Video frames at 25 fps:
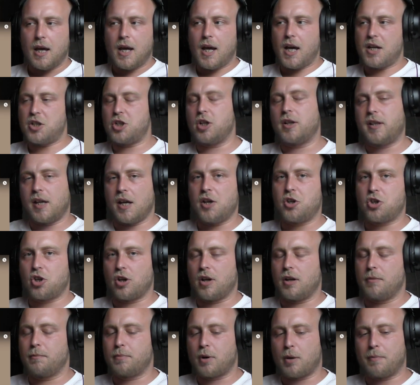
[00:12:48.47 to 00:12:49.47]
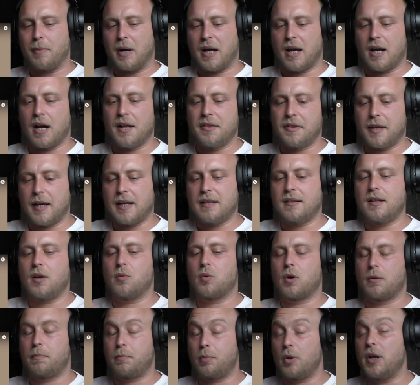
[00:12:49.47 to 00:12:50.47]
agitation and propaganda, and they
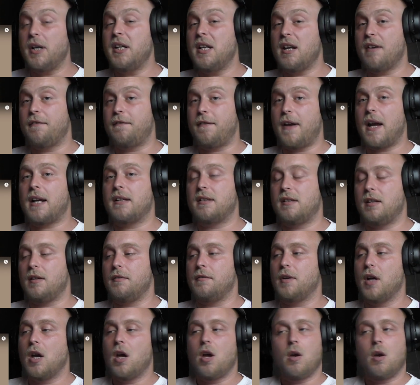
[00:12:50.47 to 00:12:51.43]
were pretty effective.